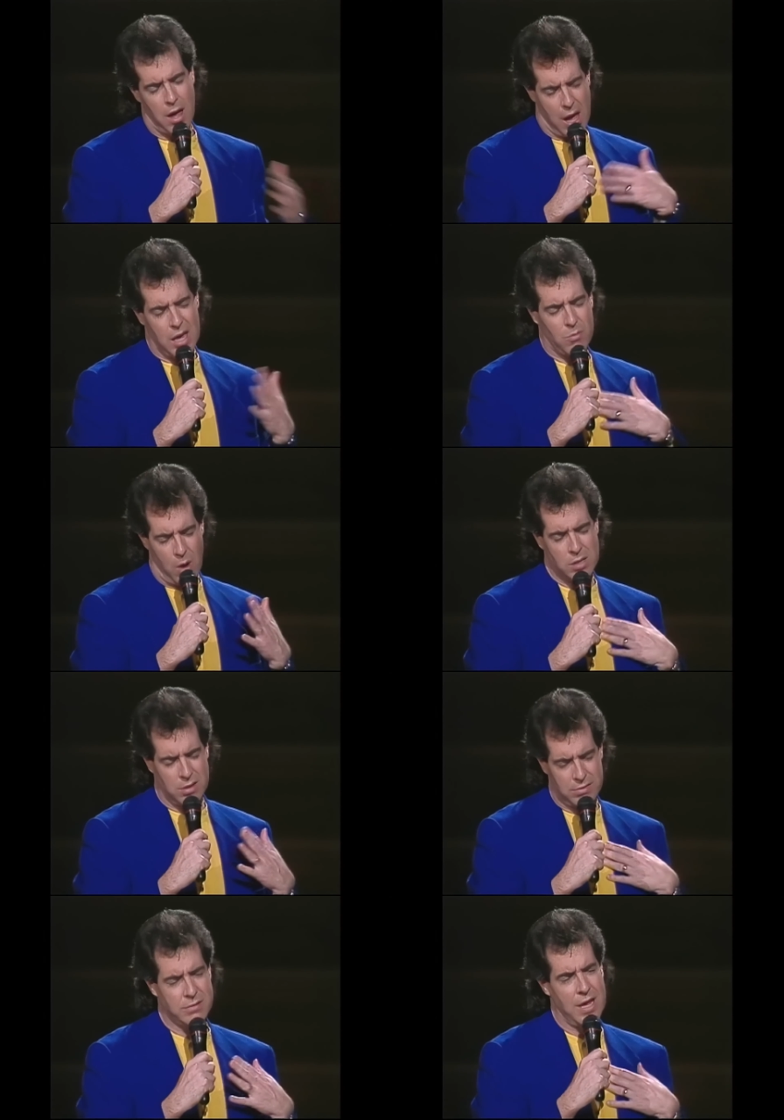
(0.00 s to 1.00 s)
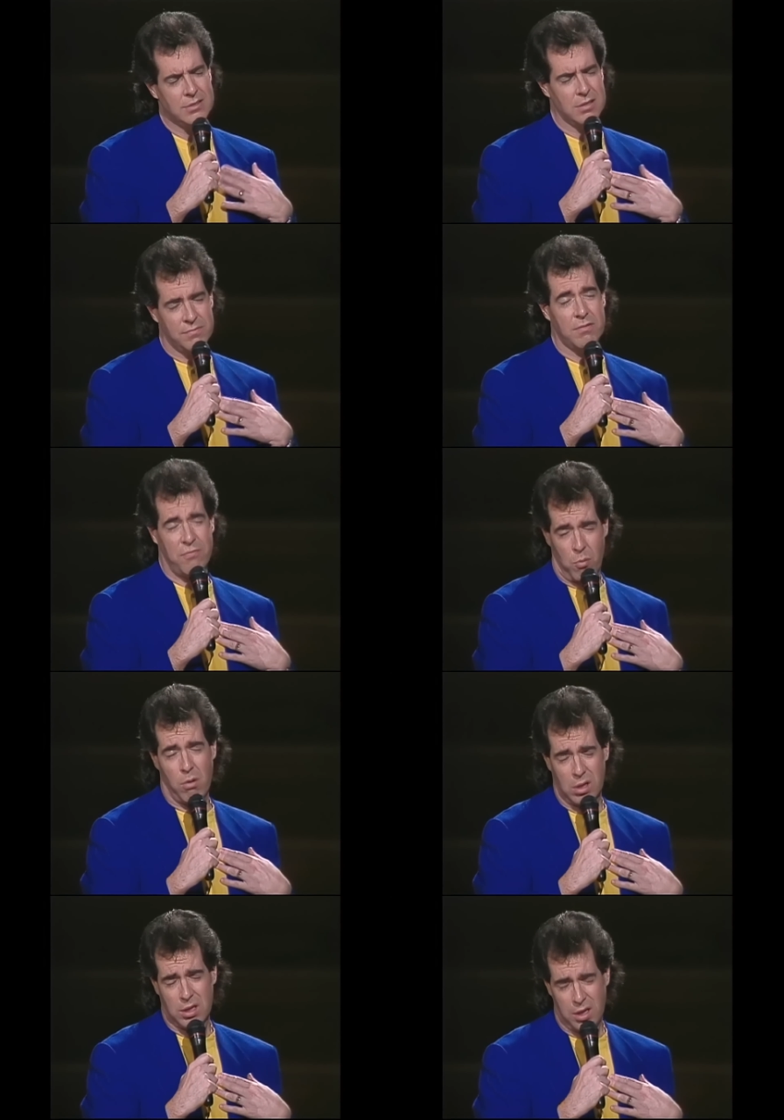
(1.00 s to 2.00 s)
I wandered the desert for
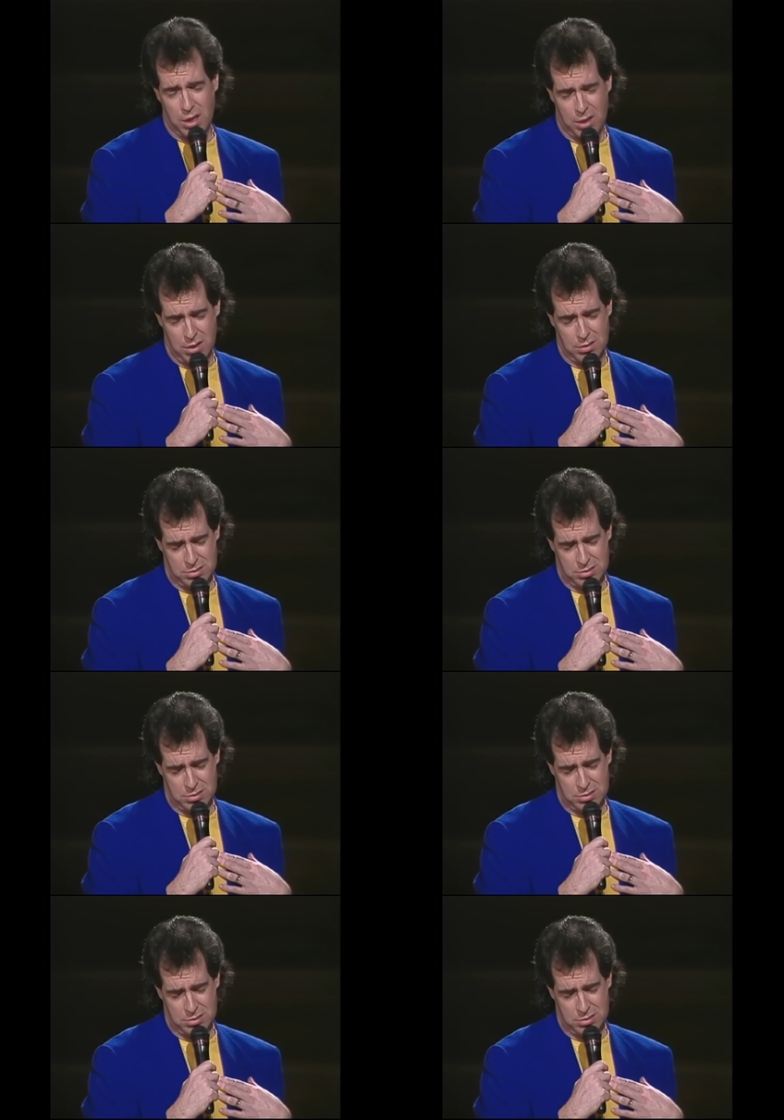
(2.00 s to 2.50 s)
40 years.